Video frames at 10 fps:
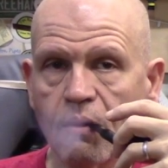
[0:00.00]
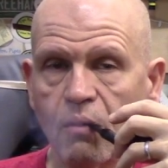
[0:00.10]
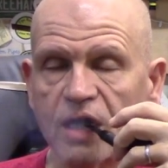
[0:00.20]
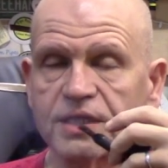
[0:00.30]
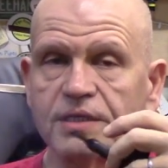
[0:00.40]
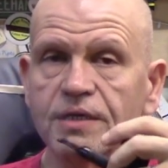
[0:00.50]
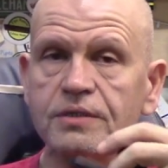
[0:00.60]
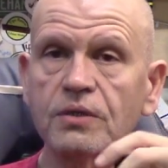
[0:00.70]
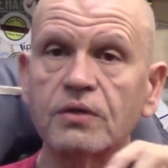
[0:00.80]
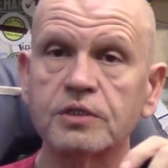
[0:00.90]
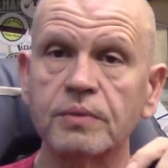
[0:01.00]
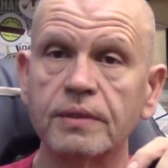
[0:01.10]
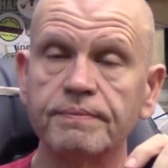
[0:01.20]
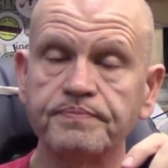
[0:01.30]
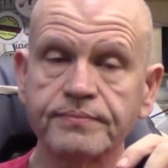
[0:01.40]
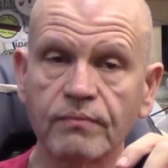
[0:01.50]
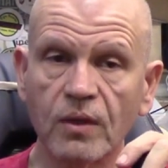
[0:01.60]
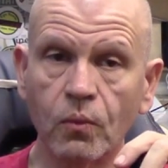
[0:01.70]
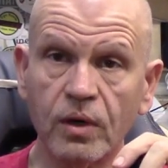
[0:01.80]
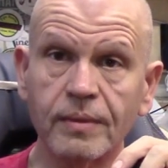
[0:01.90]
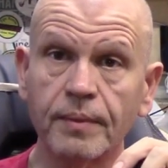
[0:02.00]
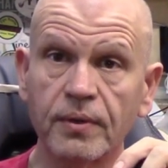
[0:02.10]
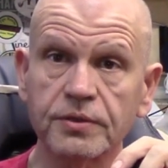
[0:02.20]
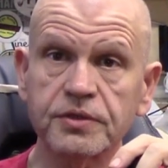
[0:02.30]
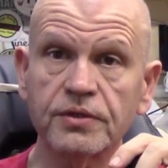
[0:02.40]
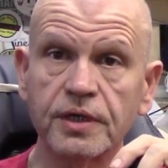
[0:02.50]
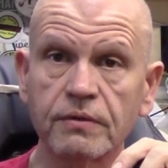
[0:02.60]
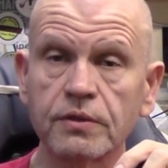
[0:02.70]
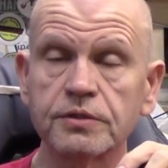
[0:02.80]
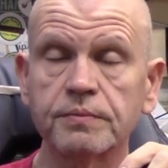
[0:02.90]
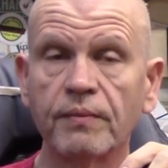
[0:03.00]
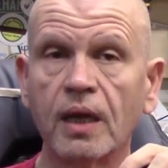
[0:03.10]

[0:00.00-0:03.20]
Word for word: Washington has always been one of my personal heroes.